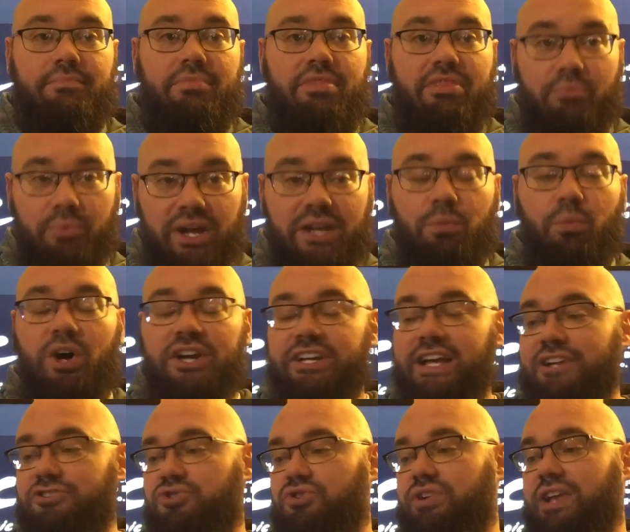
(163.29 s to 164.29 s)
Three and one
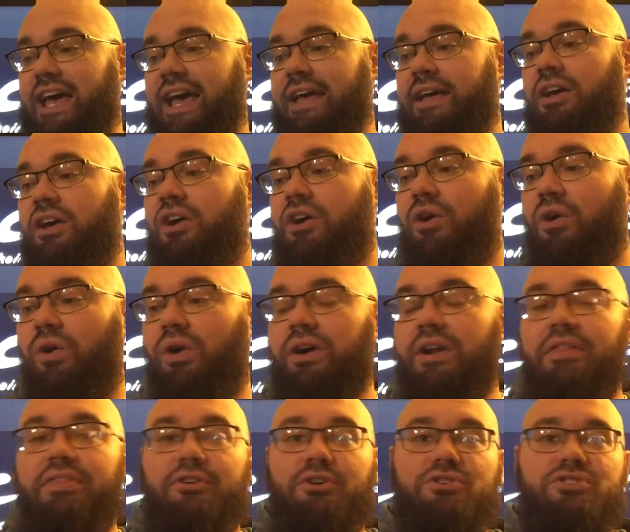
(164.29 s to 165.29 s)
yesterday on a
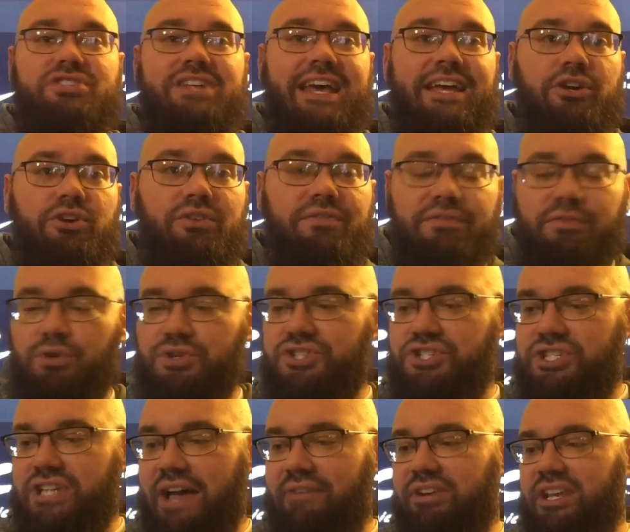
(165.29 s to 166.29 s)
Thursday, good for
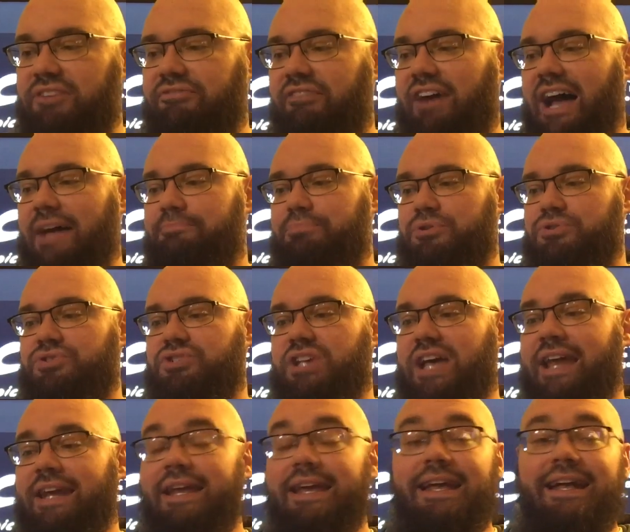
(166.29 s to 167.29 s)

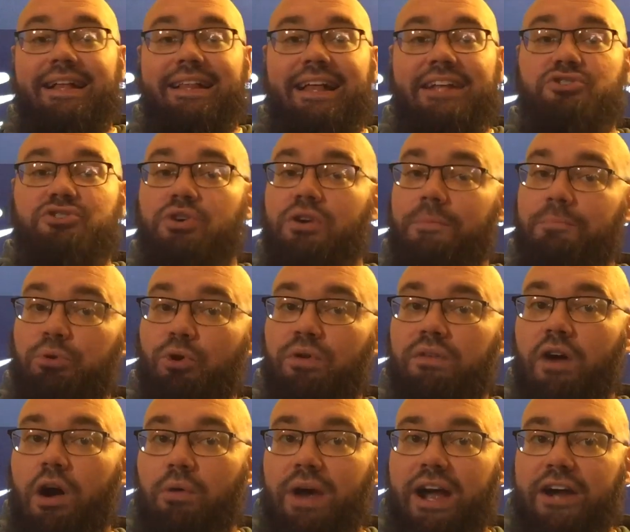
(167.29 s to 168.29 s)
75%. That's going to improve
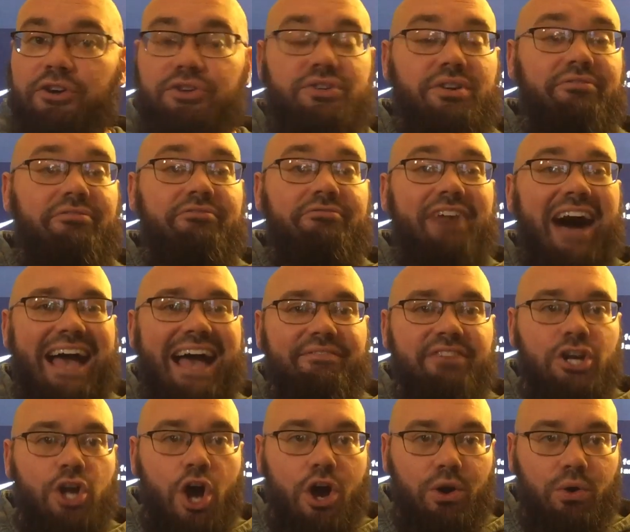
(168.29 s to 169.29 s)
our record to 5
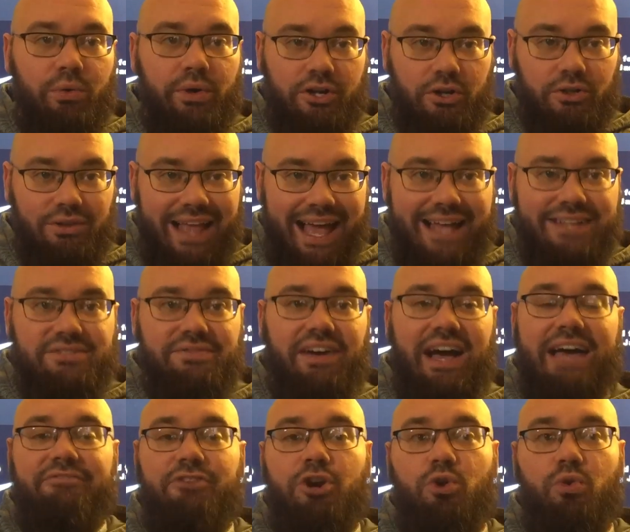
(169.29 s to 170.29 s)
and 0 in our last
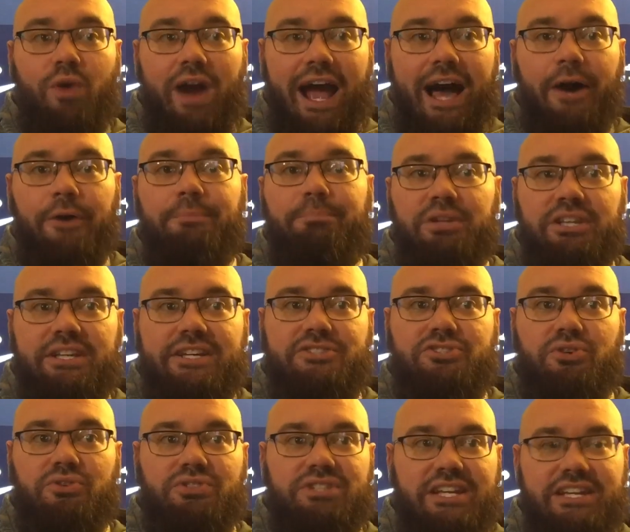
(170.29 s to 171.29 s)
five crowd
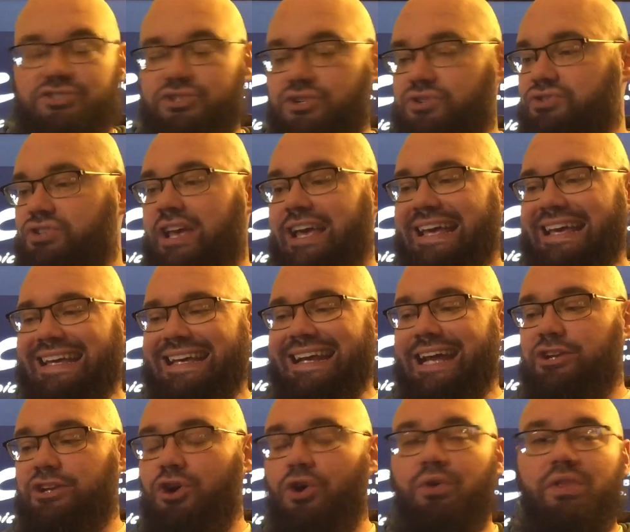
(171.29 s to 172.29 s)
pleaser teasers. And
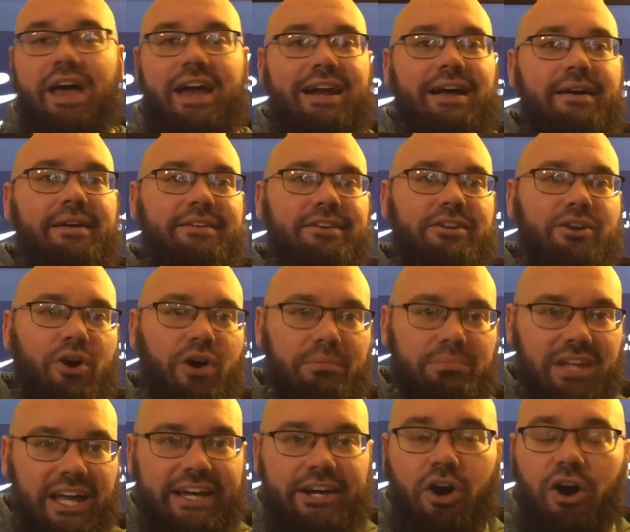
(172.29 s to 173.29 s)
I know that uh, you know I'm
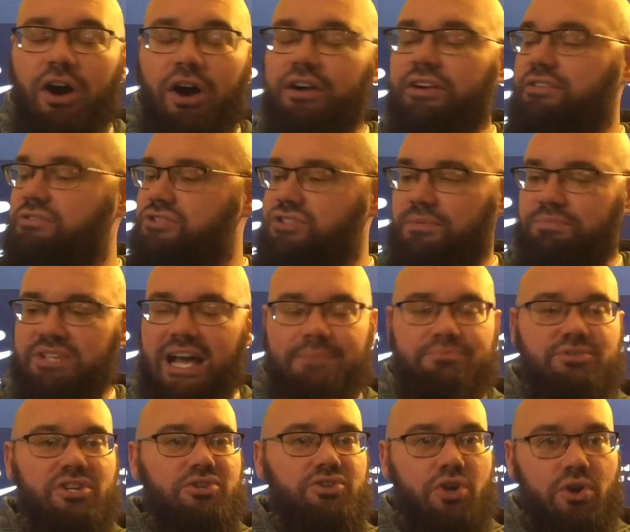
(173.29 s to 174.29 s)
lighthearted.
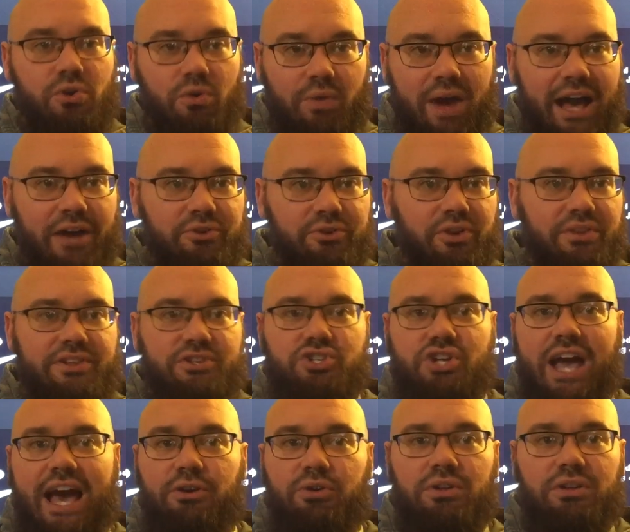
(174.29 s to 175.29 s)
Sometimes I joke around on the
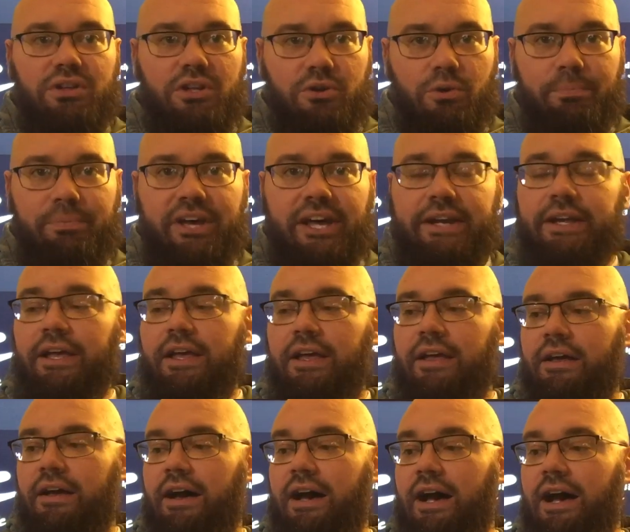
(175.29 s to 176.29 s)
channel a little bit,
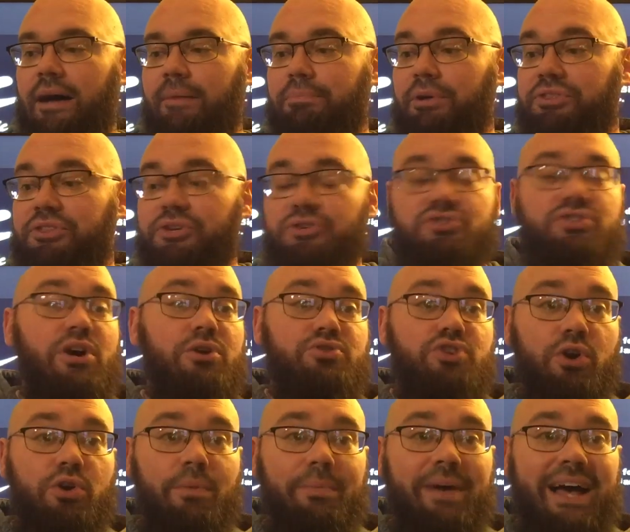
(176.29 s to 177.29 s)
uh, but there's no
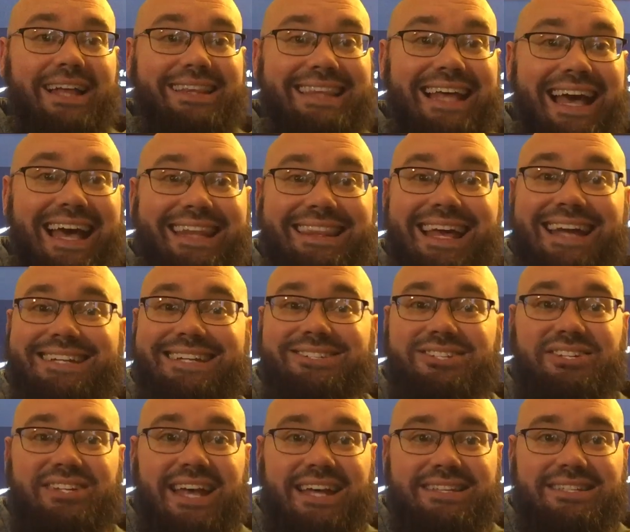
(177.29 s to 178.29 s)
joke about that. That is
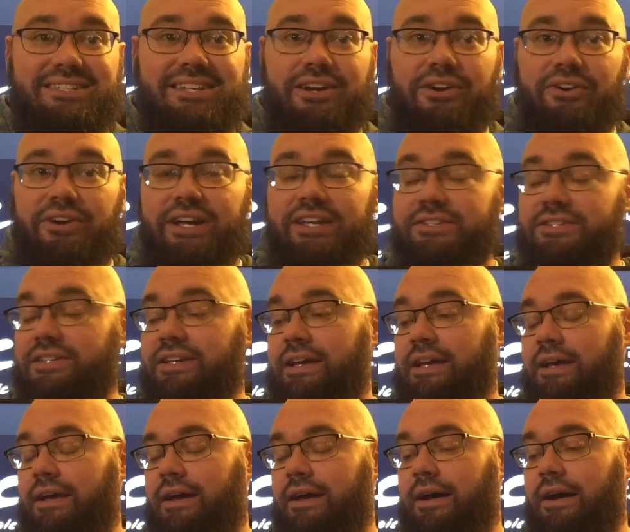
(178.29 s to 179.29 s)
dead serious.
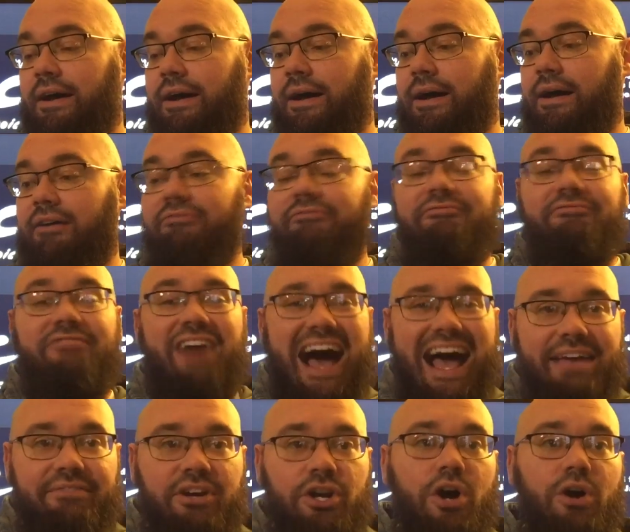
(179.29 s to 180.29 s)
Uh,
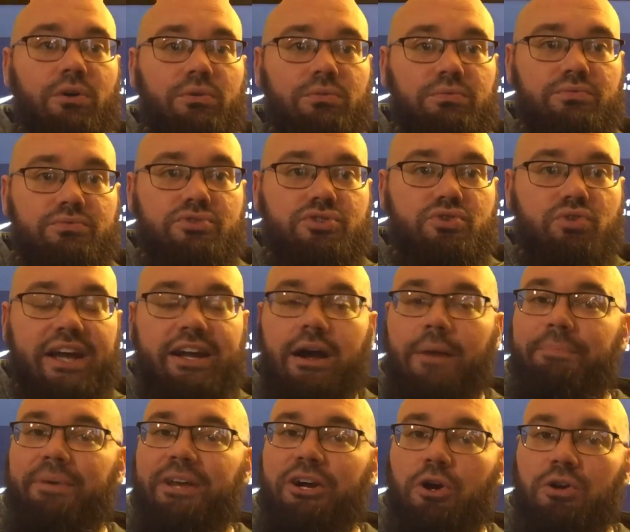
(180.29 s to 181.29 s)
5 and 0 straight
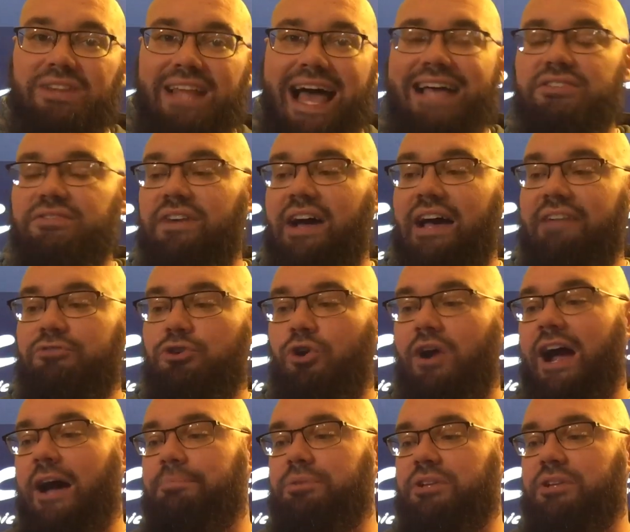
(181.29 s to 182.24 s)
up in our last five crowd